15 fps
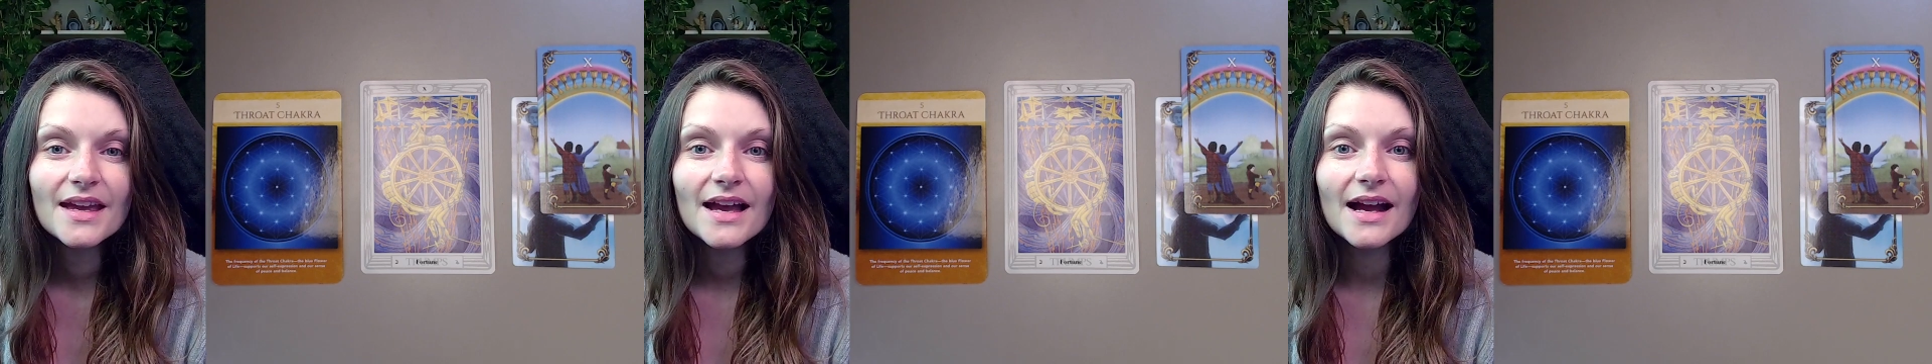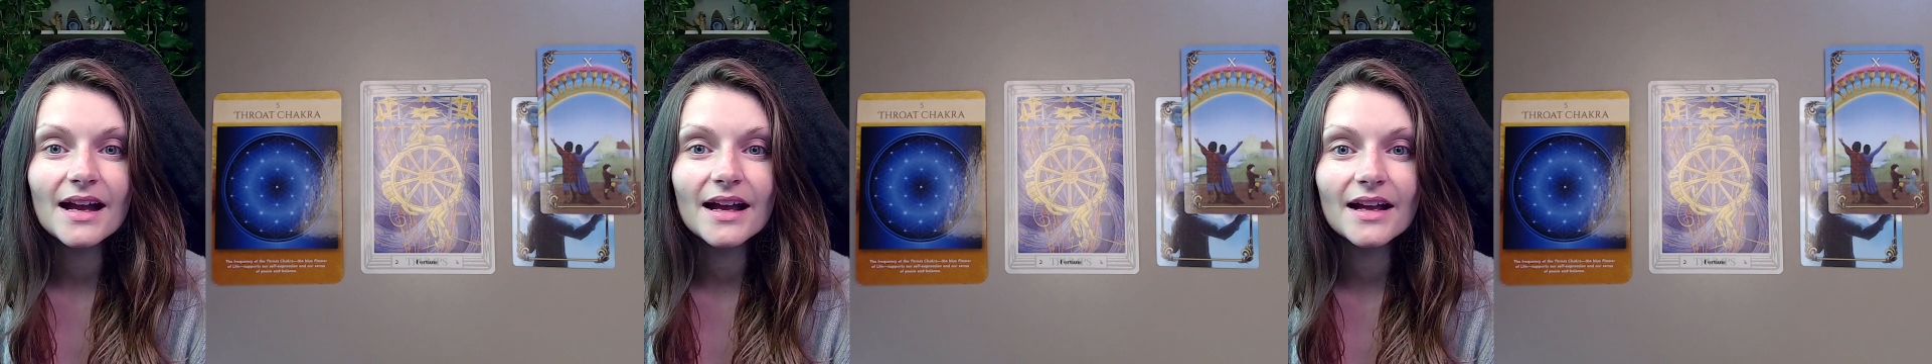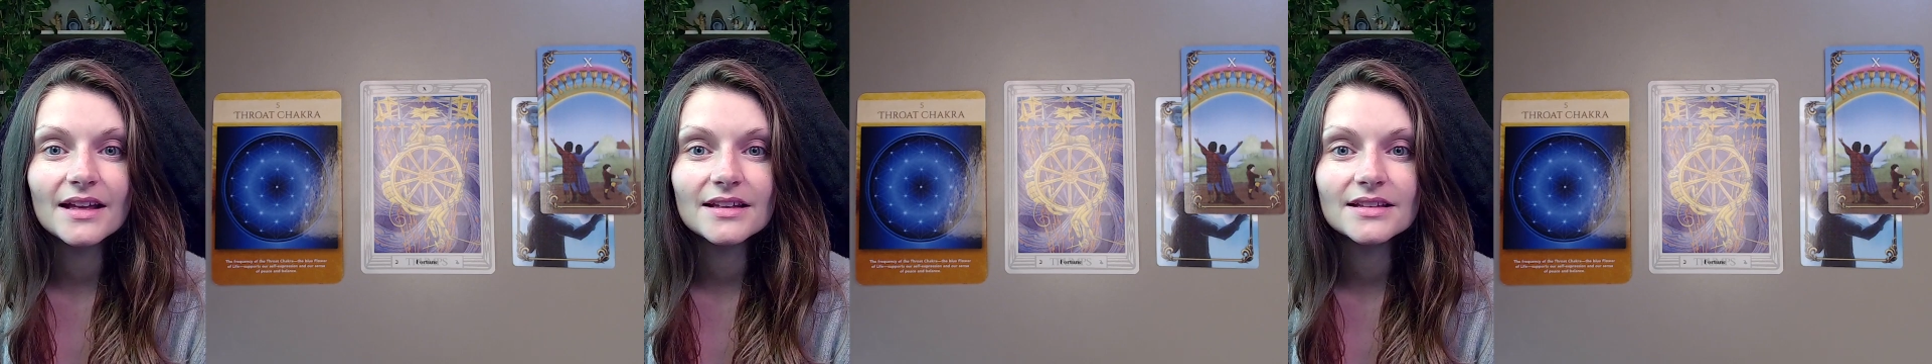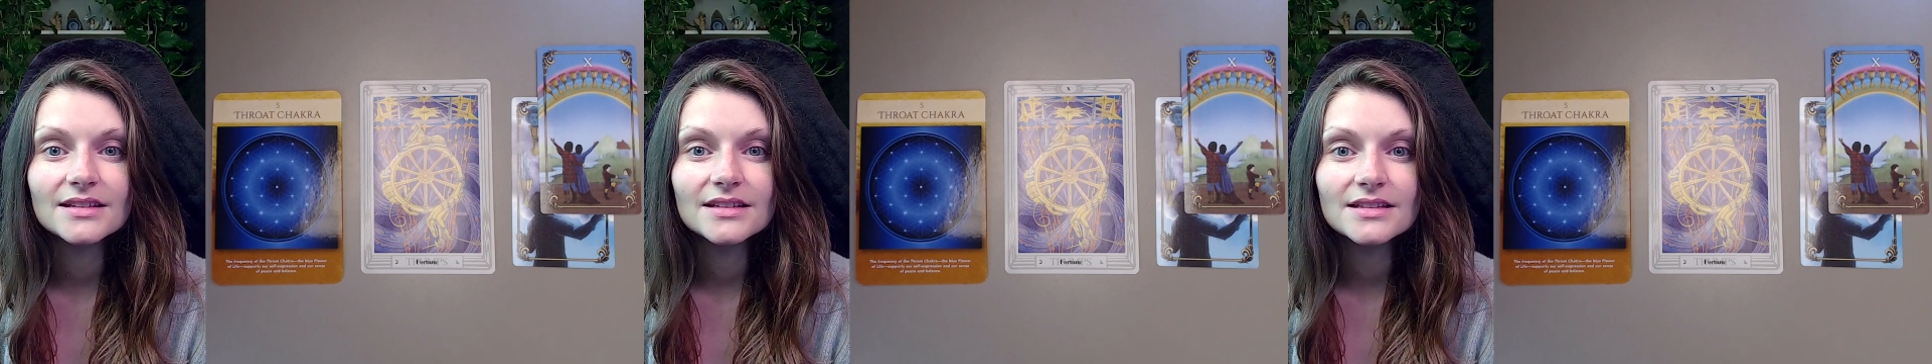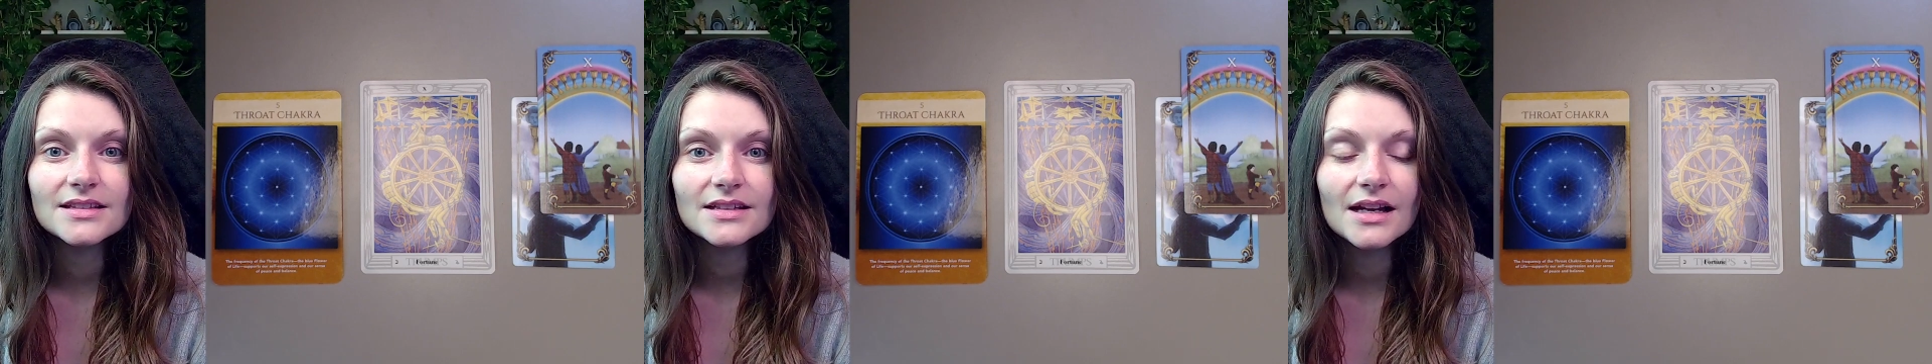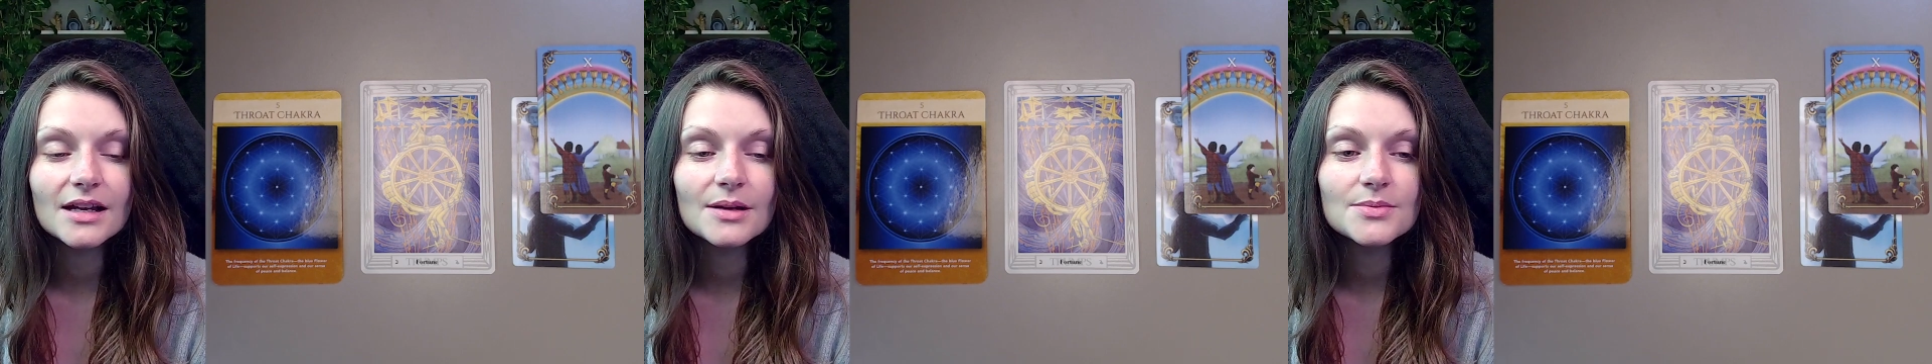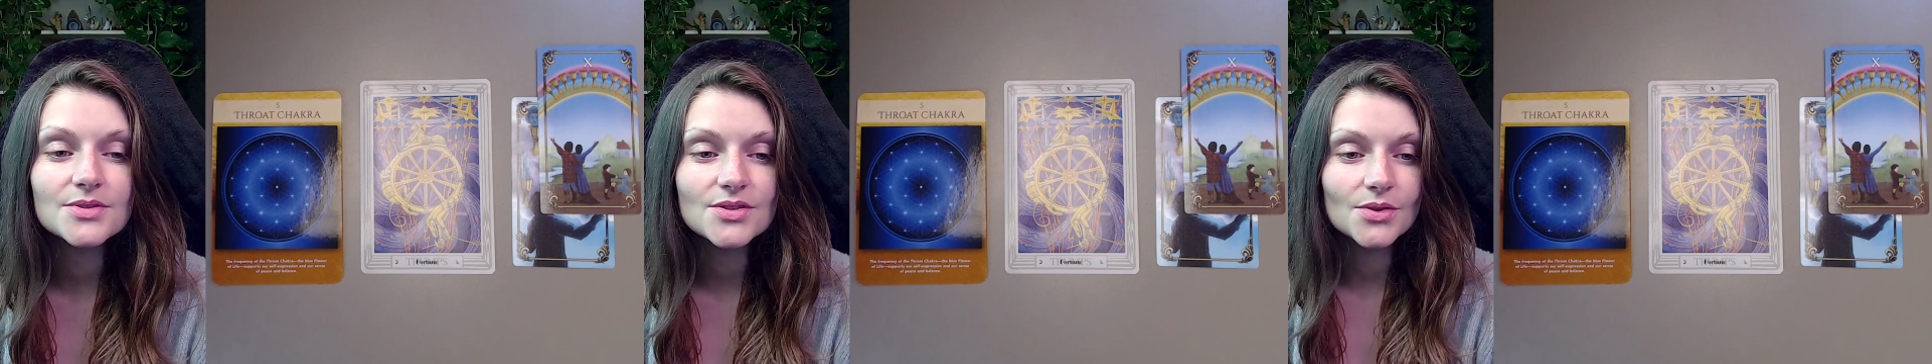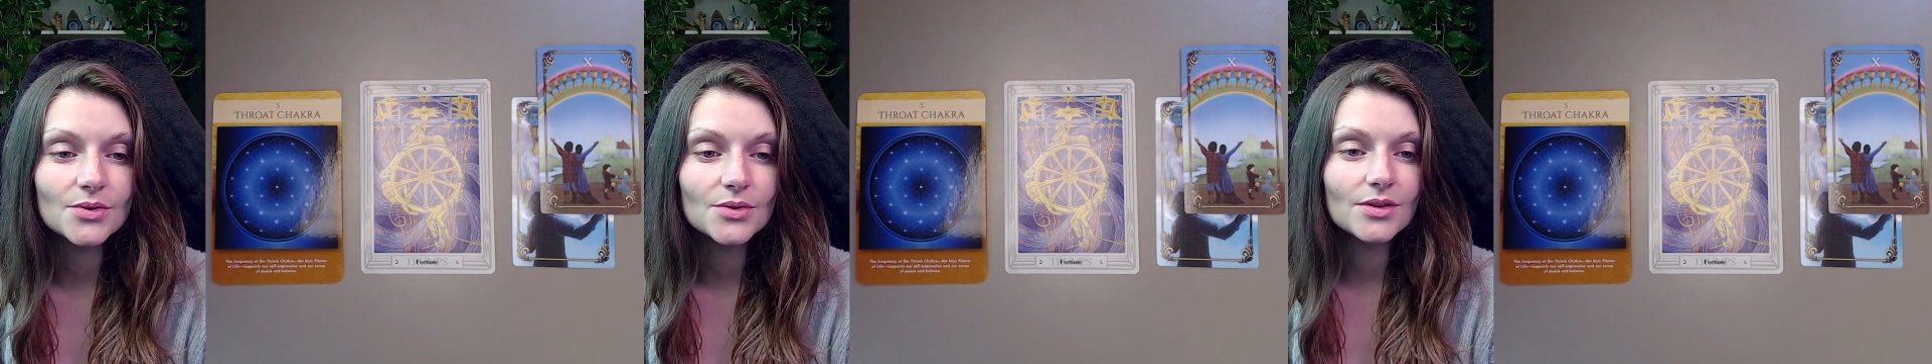and I
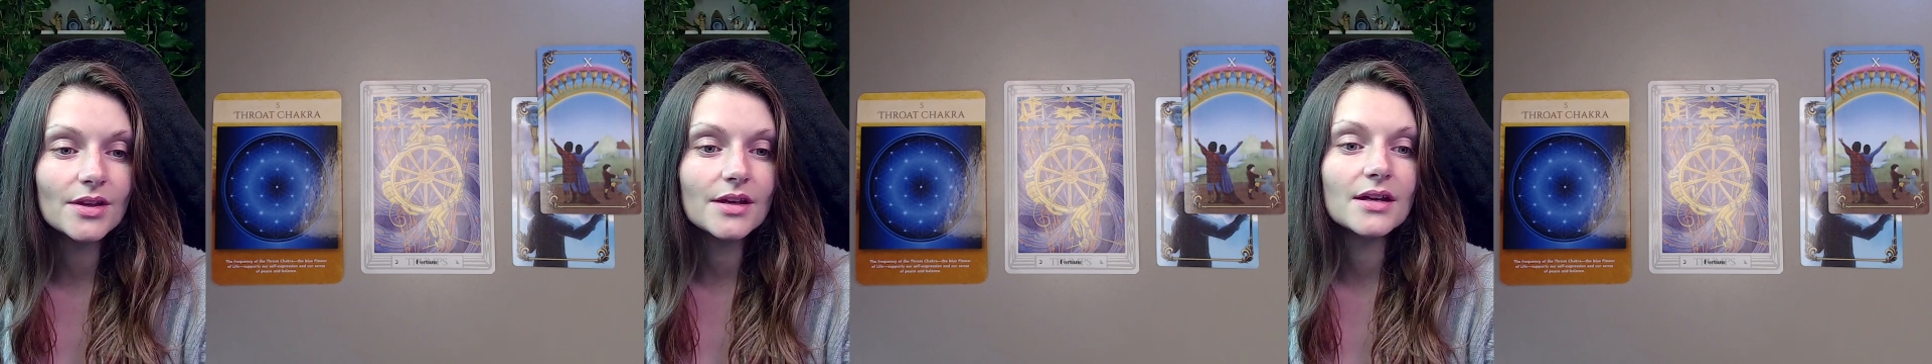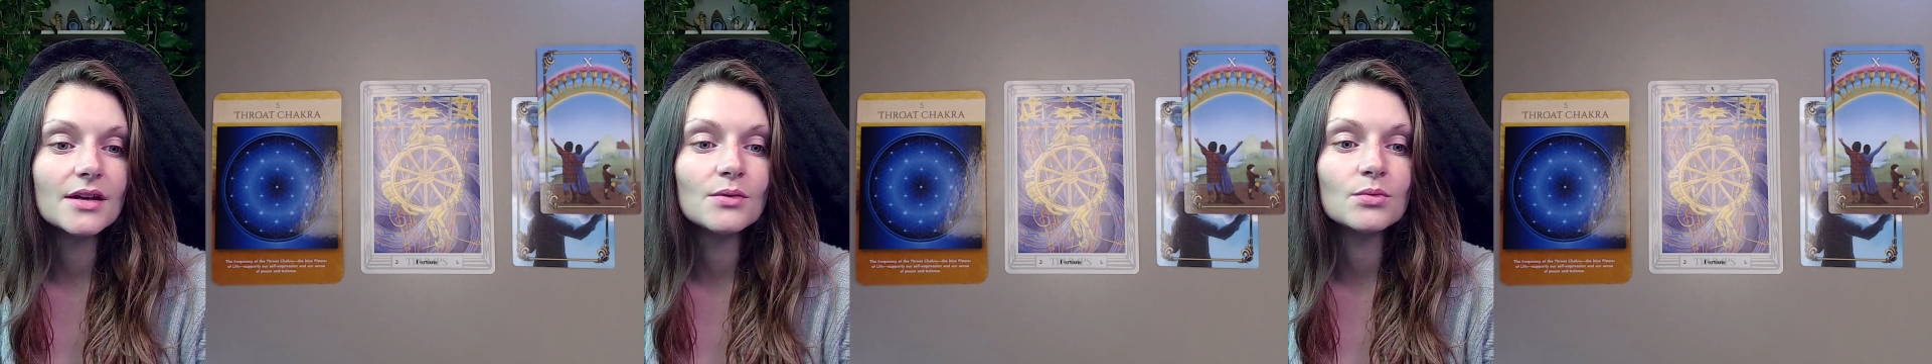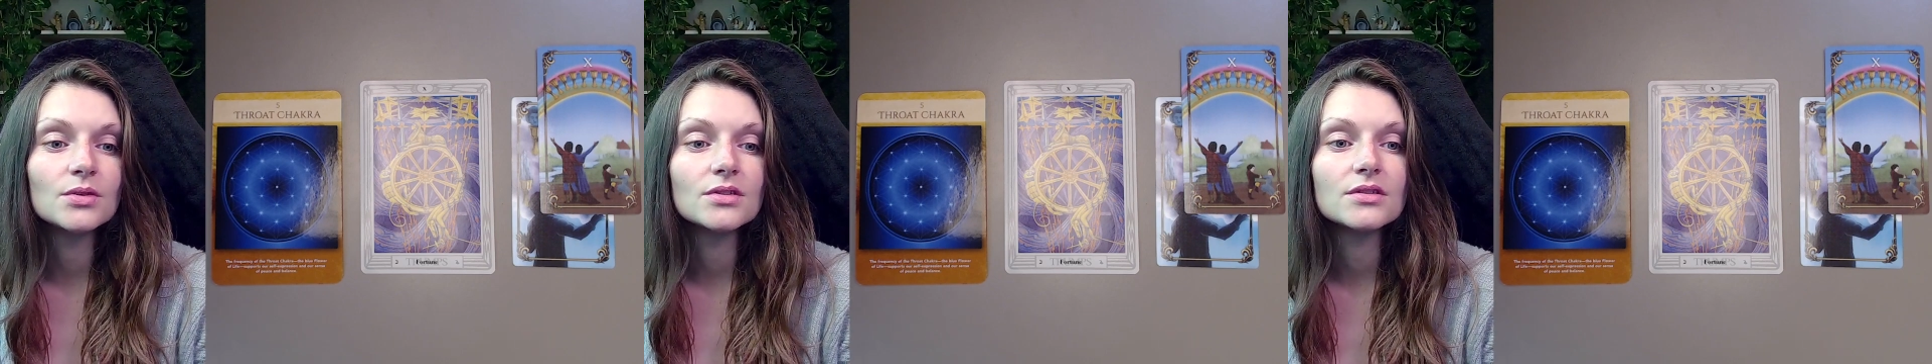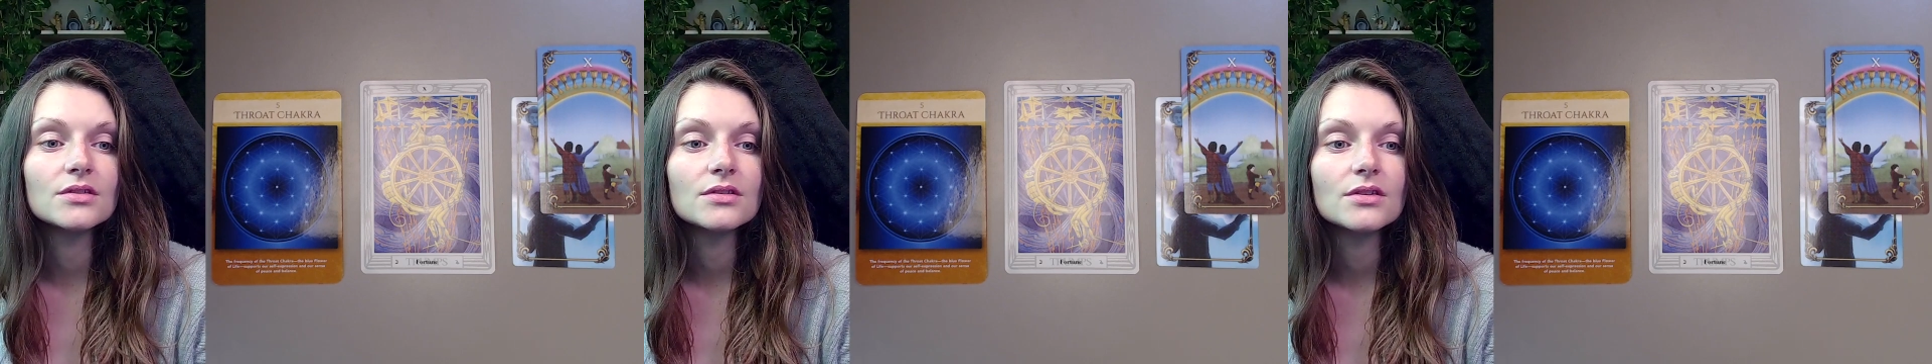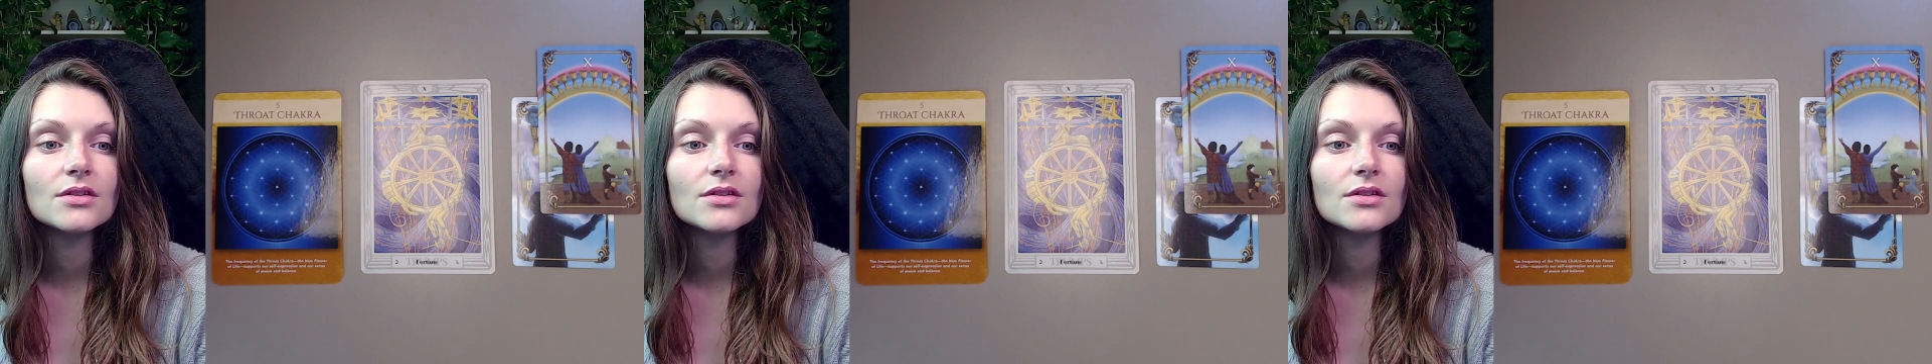absolutely would